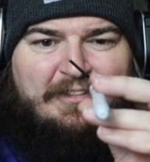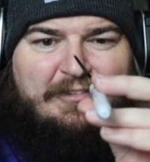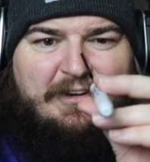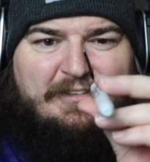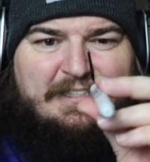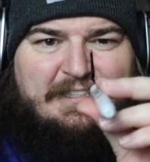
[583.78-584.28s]

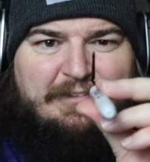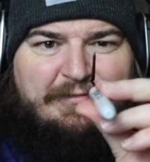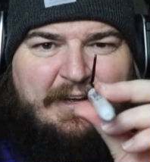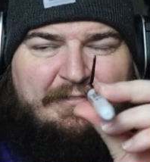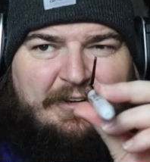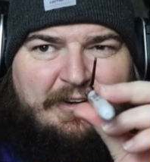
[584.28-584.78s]

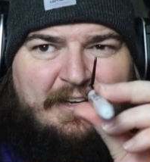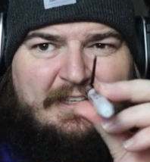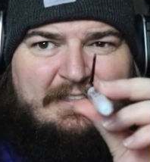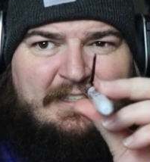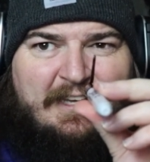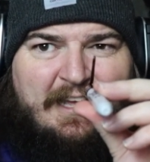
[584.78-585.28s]
365
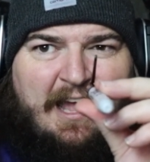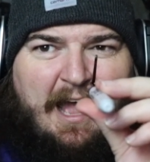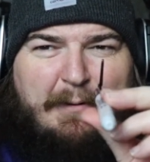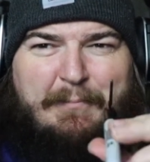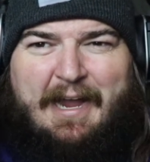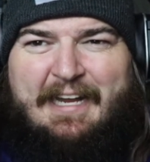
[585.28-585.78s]
degrees,
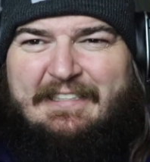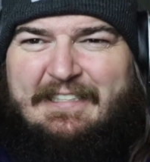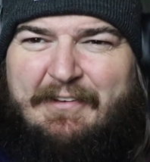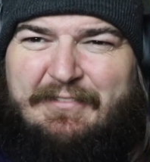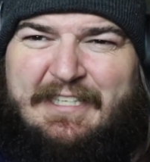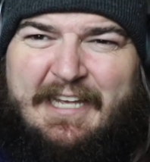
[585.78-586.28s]
I'm back at
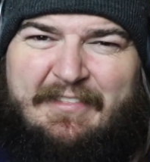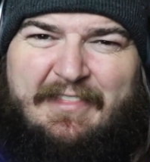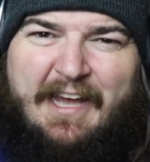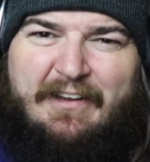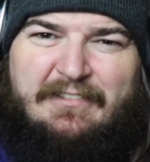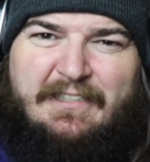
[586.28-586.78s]

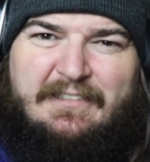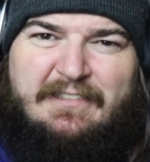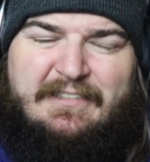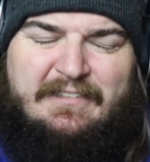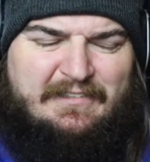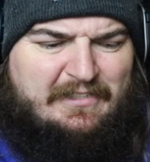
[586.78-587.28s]

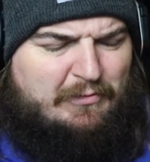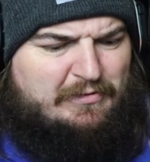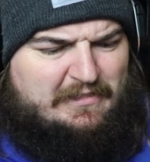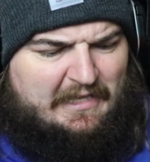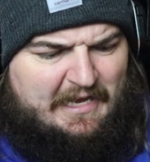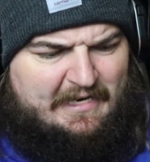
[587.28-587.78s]
17/1000ths. So
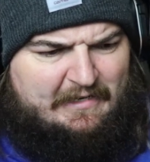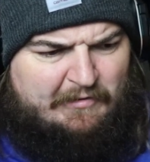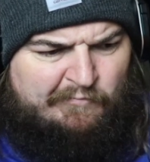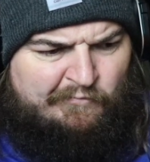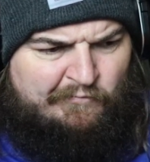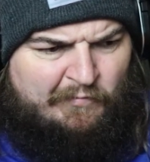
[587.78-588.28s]
it's like,
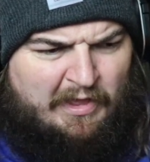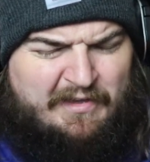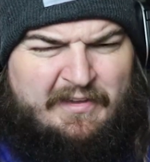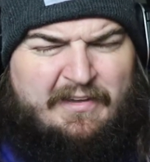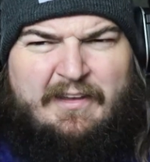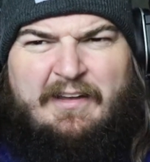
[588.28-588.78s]

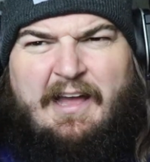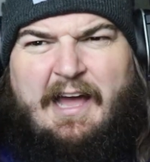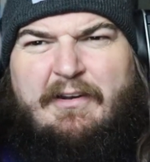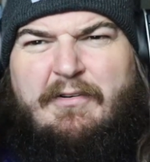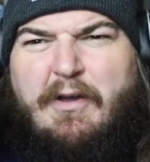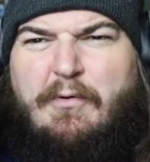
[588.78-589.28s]

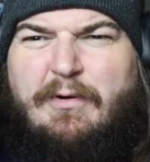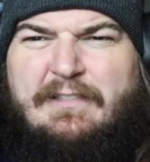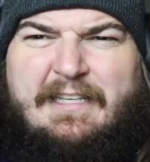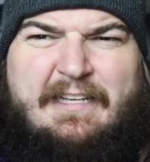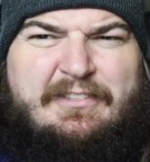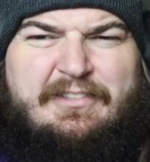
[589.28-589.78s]
I don't know
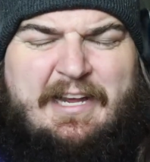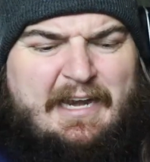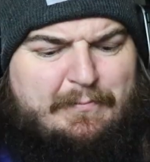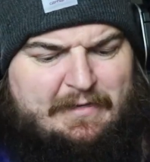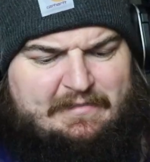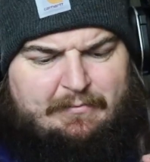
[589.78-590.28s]
what's, it's got
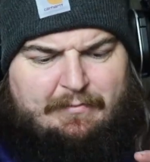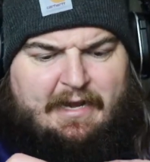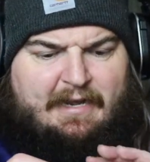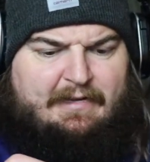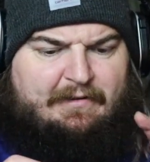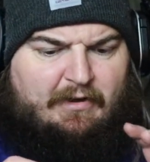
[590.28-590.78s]
to be some
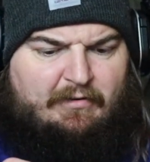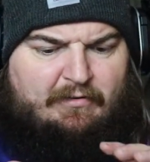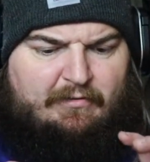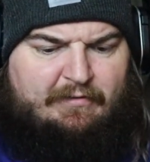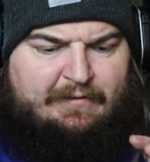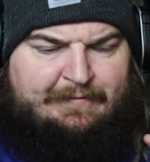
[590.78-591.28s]
kind of
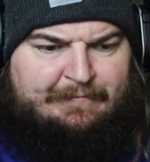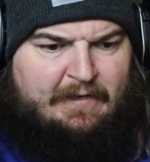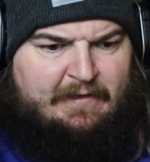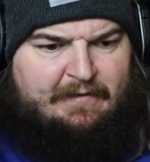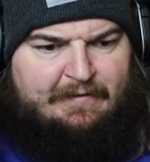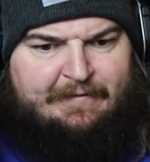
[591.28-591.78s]
internal,
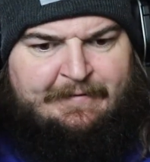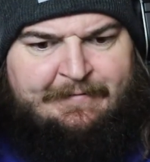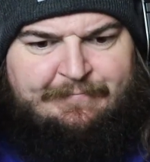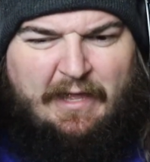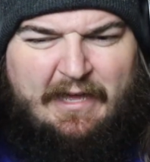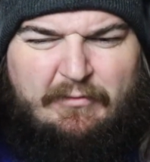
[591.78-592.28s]

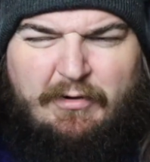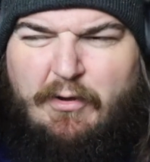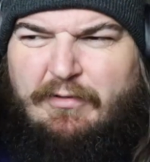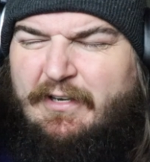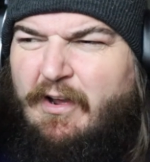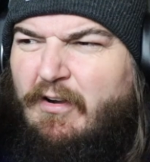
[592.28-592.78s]
I don't
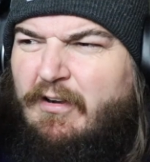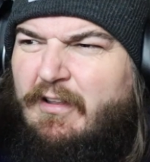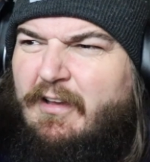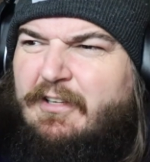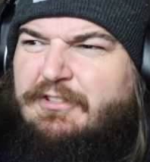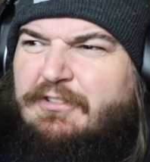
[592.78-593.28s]
know, the dog
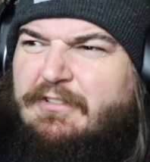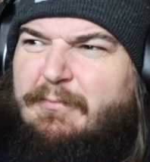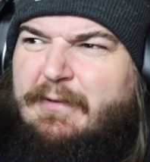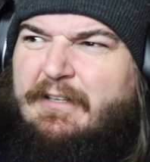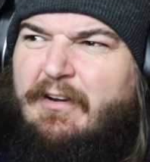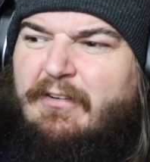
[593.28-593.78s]
clutch or
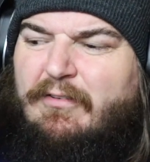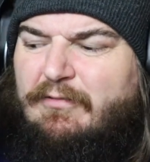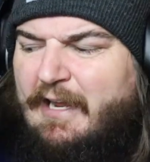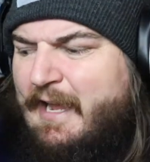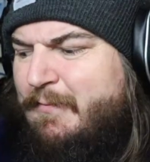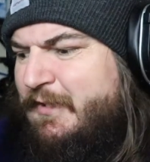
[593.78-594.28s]
some internal
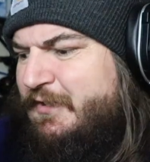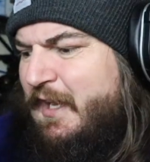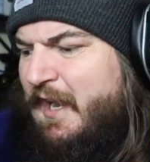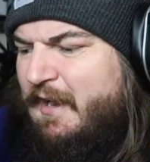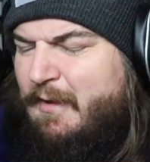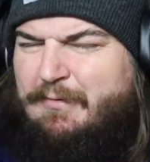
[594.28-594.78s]
damage.
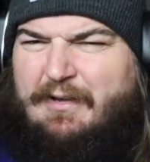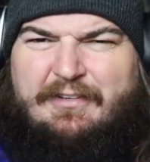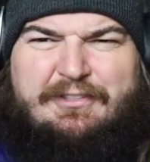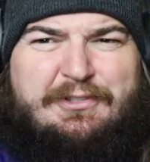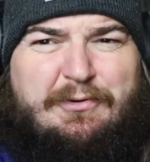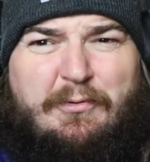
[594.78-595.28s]
I'm not
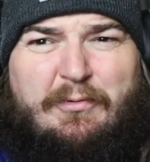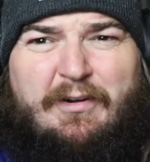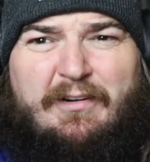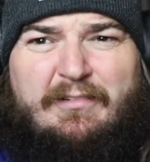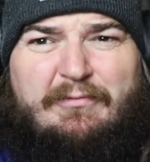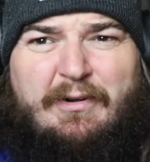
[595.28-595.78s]

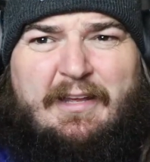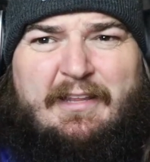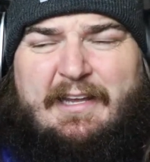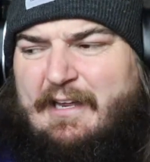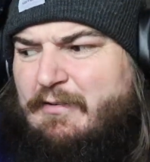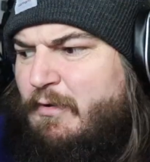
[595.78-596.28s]
sure,
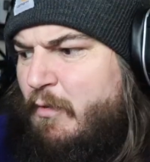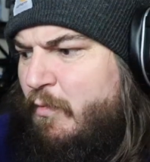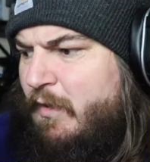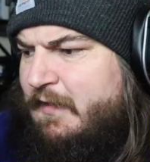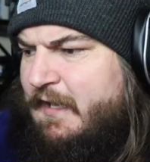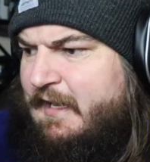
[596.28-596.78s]
really. I don't know
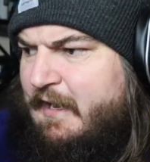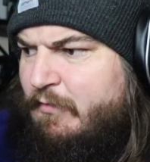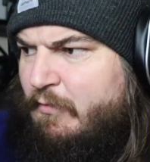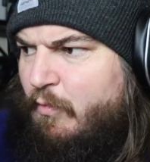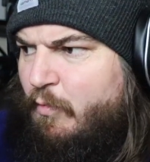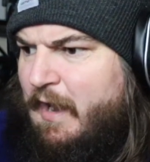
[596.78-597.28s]
what that, I
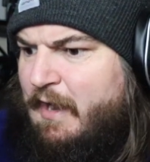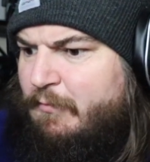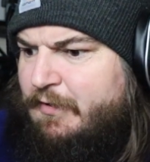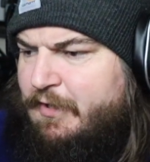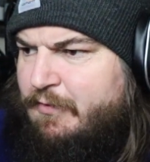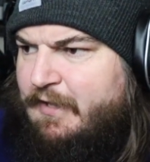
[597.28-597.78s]
don't know why it
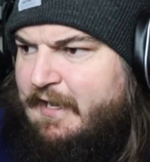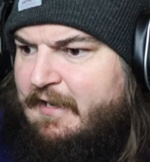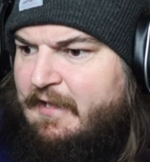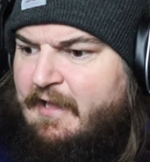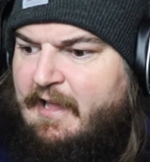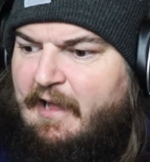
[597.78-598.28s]
would do that.
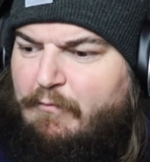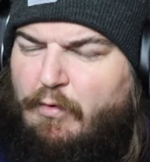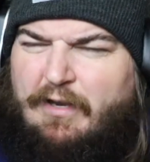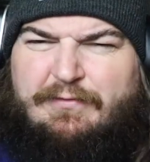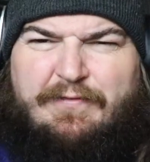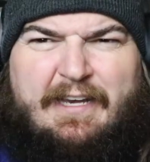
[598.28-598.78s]
I've
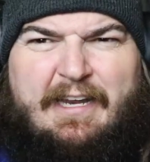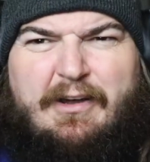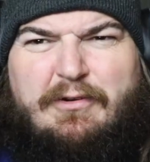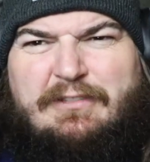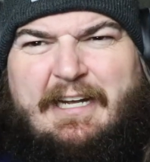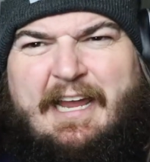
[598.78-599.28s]
watched
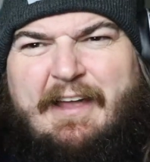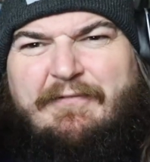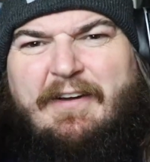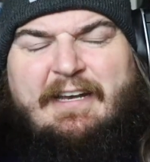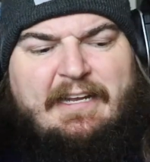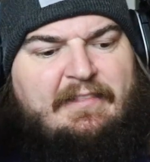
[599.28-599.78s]
videos, I can't
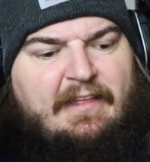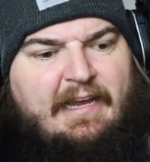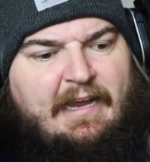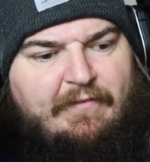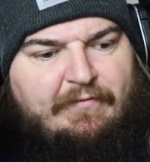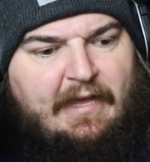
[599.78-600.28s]
find
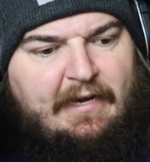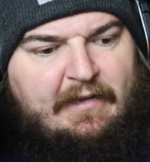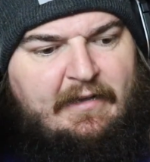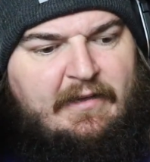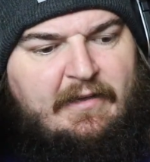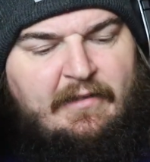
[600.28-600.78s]
anything. I've
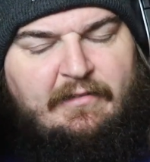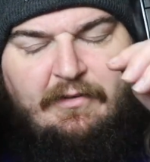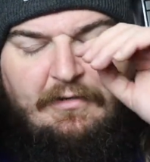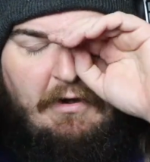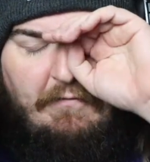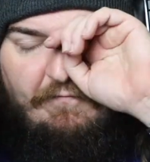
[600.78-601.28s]
like
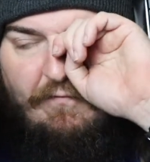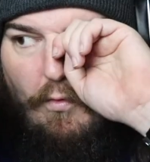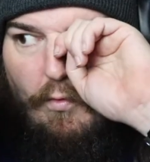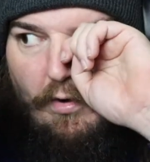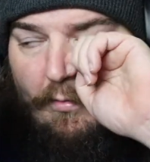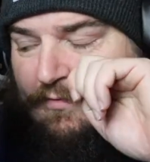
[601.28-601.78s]
looked on
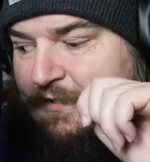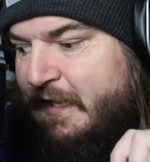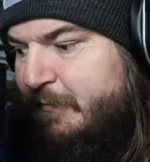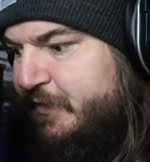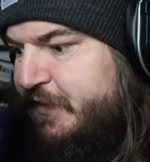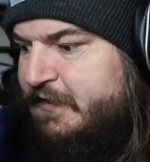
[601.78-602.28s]
forums and
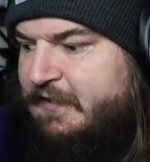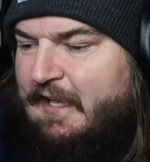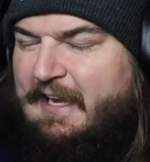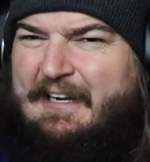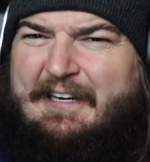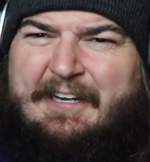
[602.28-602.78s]
I'm just
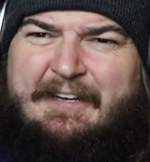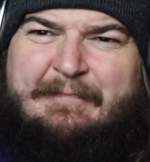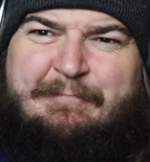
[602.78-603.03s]
like,